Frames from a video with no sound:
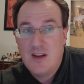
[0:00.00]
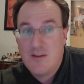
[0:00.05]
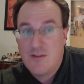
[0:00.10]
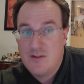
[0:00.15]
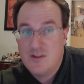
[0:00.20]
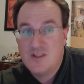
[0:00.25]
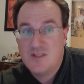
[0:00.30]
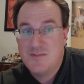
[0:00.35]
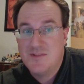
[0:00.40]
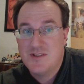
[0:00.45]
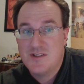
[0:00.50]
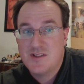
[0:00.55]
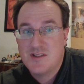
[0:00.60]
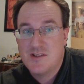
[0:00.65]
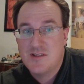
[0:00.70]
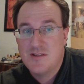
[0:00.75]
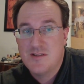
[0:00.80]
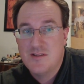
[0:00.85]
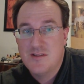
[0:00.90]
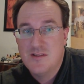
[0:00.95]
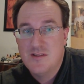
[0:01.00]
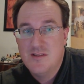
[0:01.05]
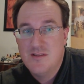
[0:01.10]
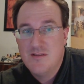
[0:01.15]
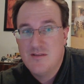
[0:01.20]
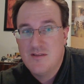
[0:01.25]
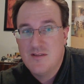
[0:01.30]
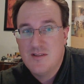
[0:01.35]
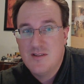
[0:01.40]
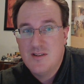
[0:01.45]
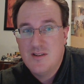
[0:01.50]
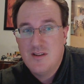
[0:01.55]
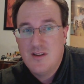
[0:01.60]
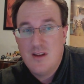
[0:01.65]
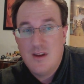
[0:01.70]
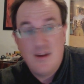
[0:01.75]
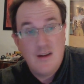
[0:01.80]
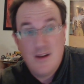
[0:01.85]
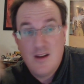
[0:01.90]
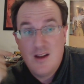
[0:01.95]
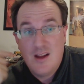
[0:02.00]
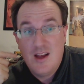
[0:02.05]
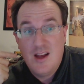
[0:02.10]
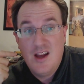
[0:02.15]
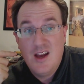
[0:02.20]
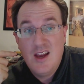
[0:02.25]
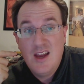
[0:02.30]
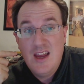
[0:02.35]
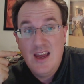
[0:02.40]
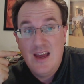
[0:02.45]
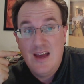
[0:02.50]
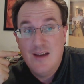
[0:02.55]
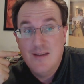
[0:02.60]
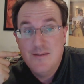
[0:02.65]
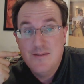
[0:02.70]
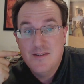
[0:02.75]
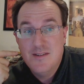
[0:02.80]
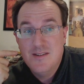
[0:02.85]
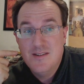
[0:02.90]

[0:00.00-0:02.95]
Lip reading: Christmas? I have.